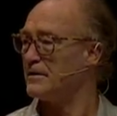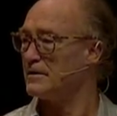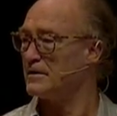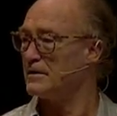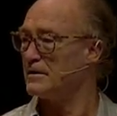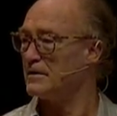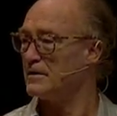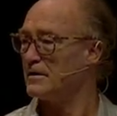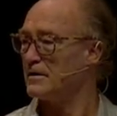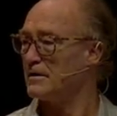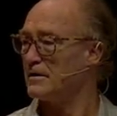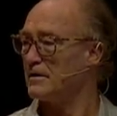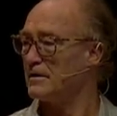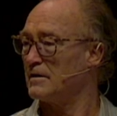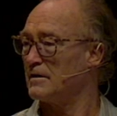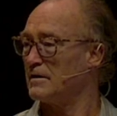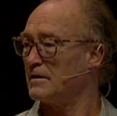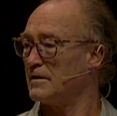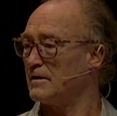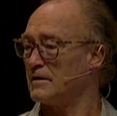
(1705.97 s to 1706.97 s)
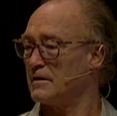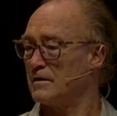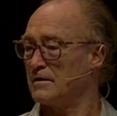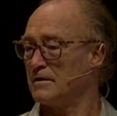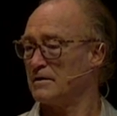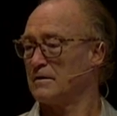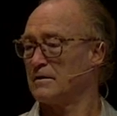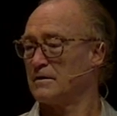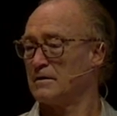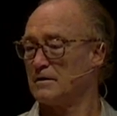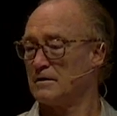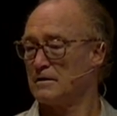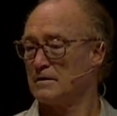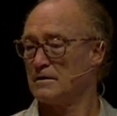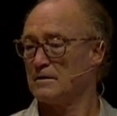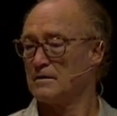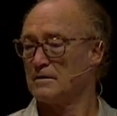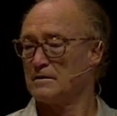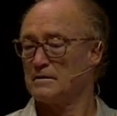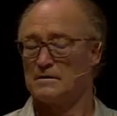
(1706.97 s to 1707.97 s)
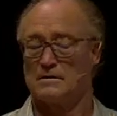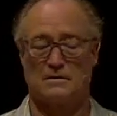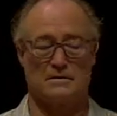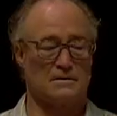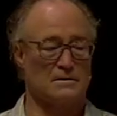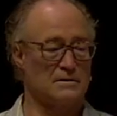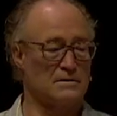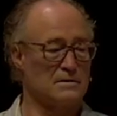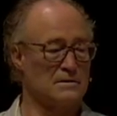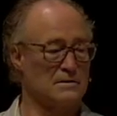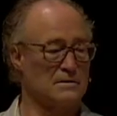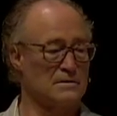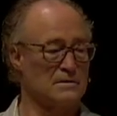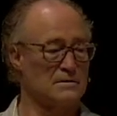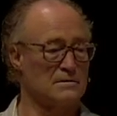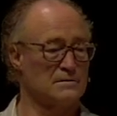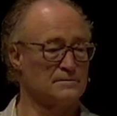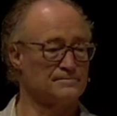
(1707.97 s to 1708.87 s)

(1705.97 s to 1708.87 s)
(no one is talking)